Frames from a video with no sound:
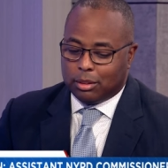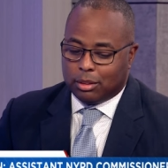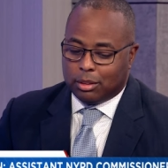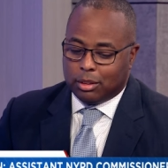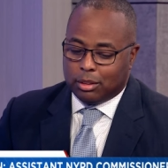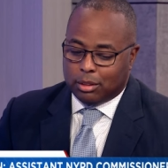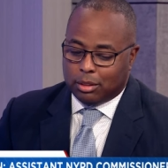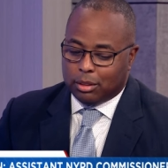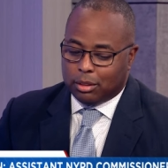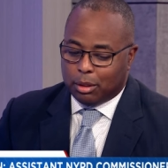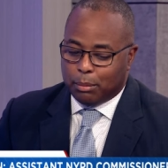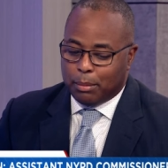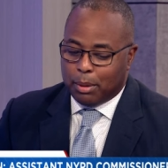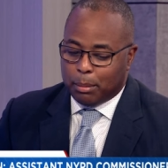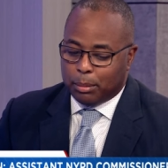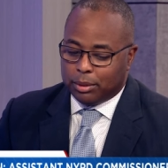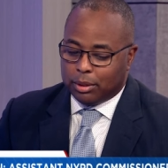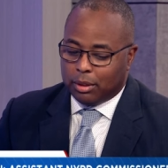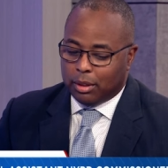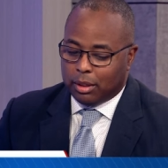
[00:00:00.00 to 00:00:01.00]
to, to, to,
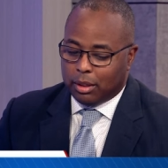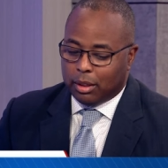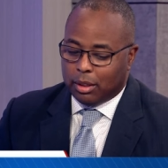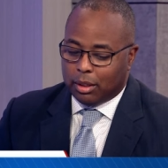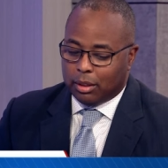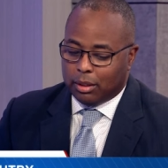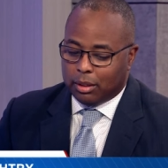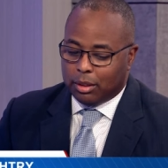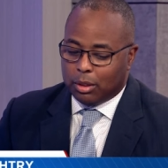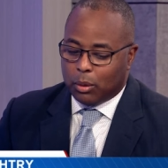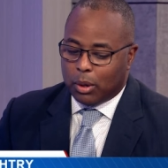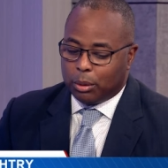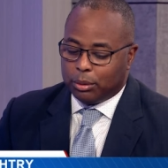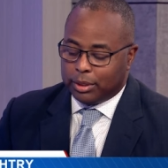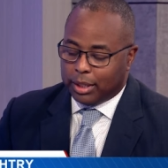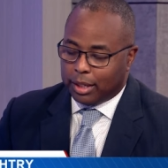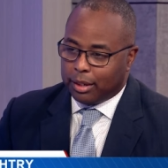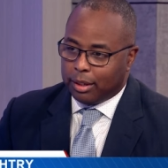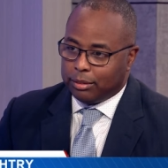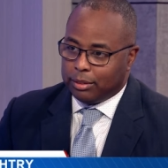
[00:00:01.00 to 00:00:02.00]
members of the, uh, you know,
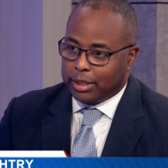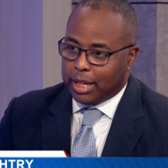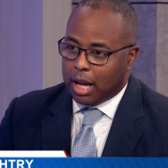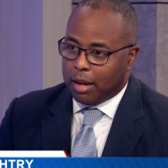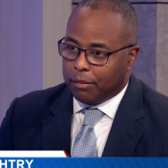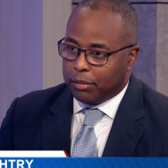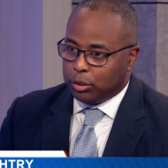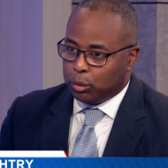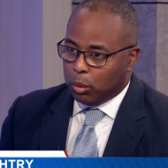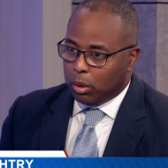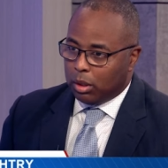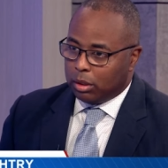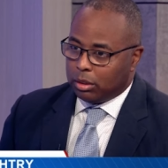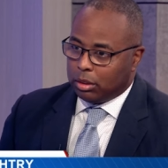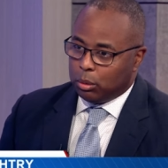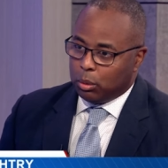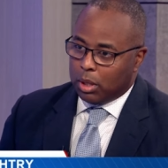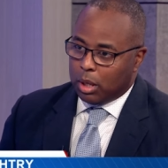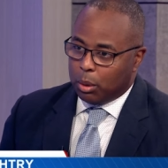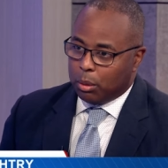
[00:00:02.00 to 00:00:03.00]
executive staff as well as
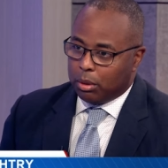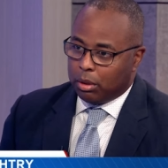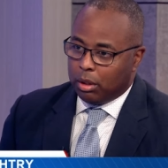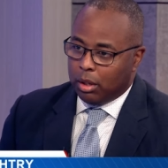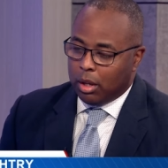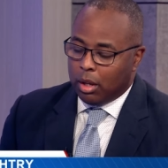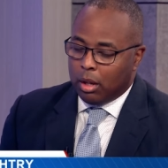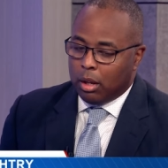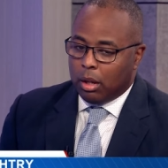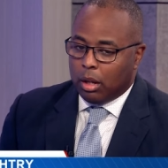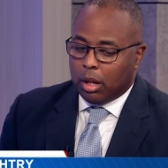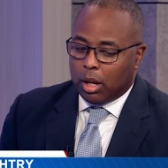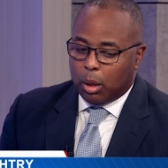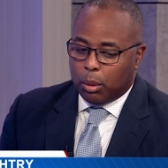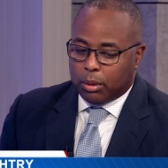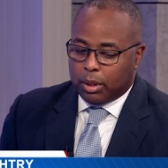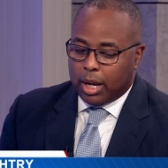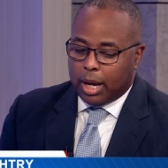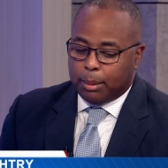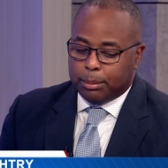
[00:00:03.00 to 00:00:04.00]
to our,
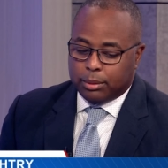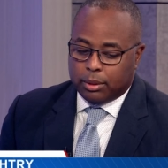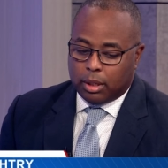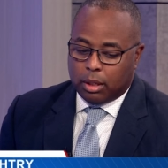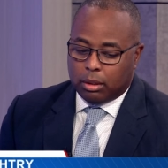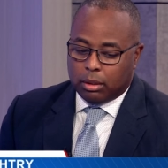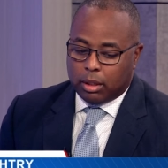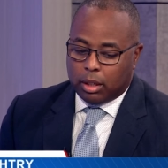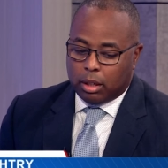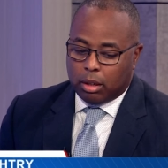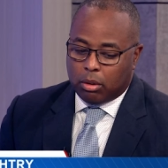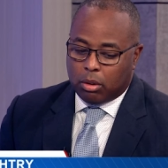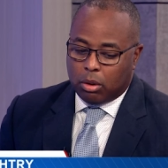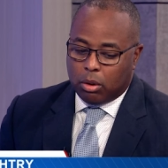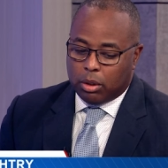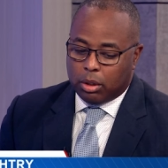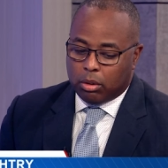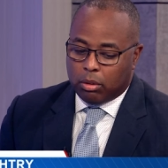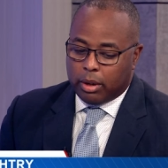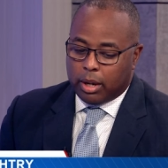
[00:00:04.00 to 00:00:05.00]
our cops that, that are
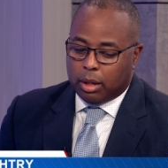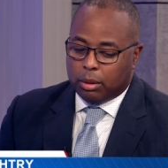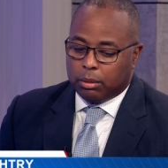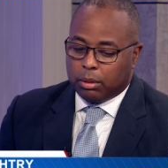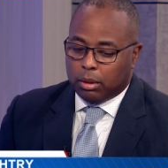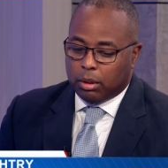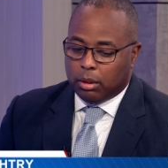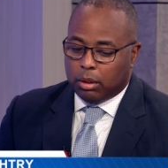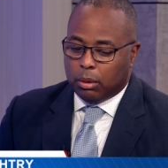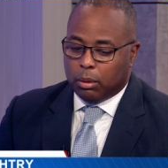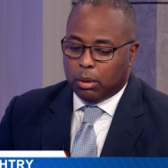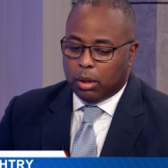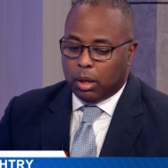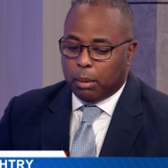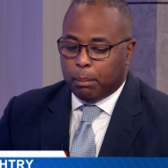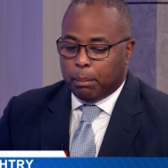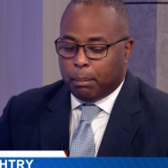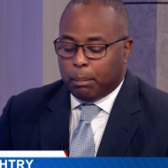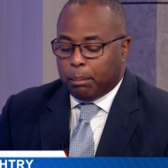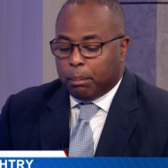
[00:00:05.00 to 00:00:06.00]
on the ground. You know,
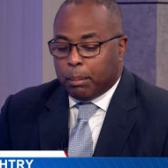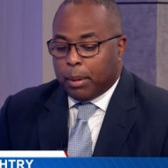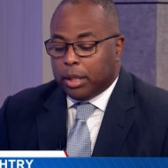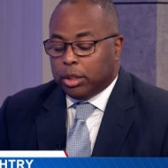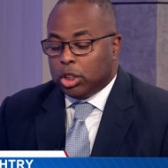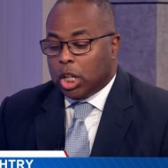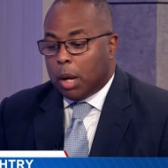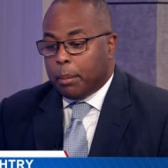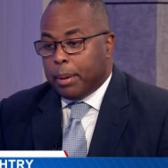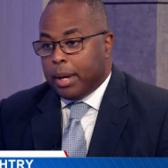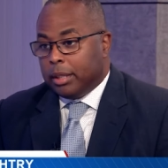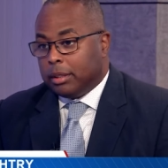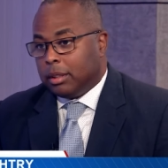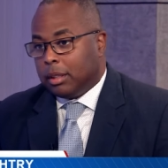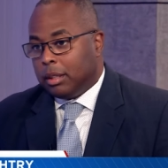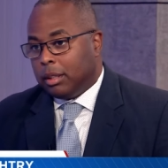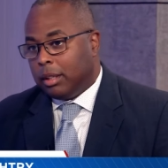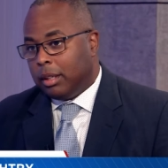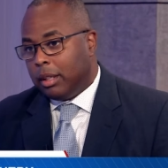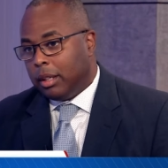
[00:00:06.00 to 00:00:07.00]
my job
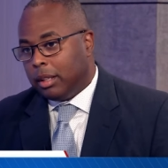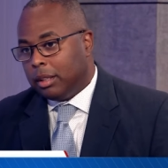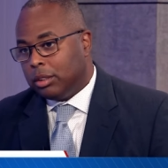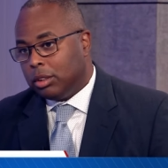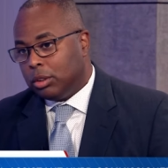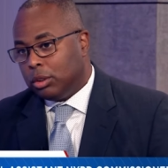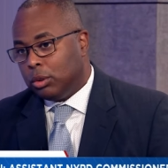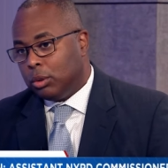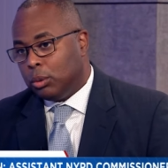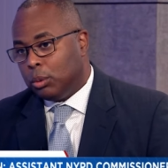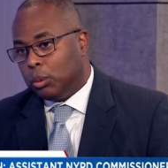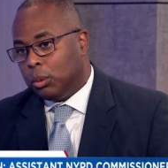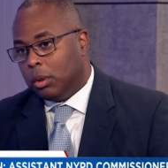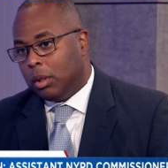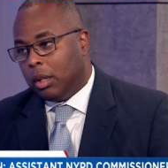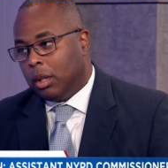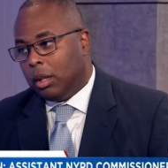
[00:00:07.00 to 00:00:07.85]
basically is to,